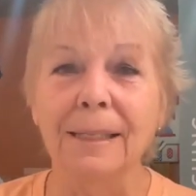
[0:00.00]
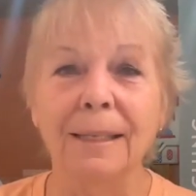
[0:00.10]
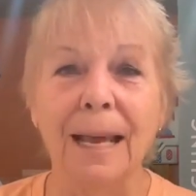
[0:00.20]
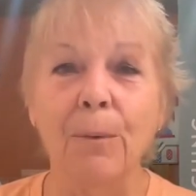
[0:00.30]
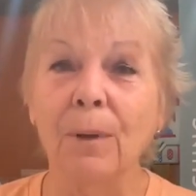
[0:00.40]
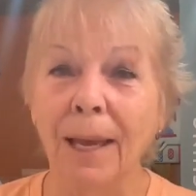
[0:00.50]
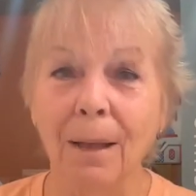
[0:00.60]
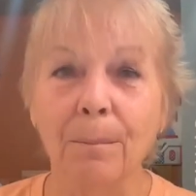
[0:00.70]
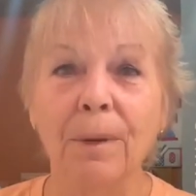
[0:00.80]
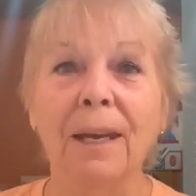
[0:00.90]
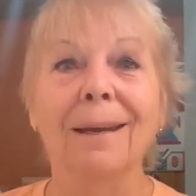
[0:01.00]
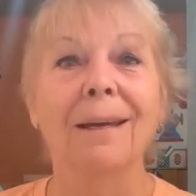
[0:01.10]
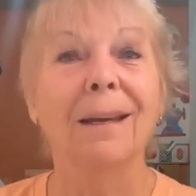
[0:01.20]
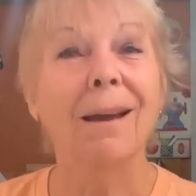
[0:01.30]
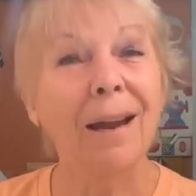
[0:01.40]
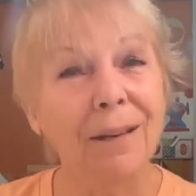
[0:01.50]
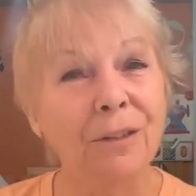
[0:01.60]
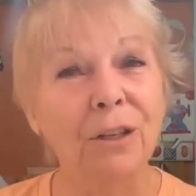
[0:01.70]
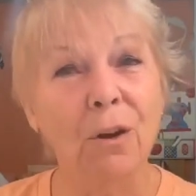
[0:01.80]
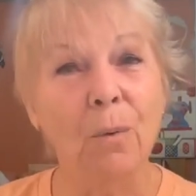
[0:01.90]
That will help me kind of to
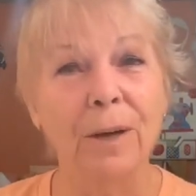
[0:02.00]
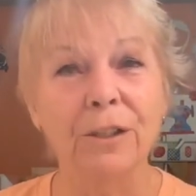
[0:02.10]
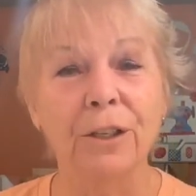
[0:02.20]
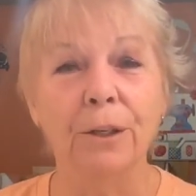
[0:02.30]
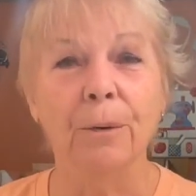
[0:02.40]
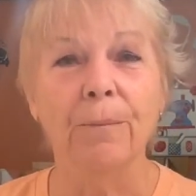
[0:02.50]
know what to do.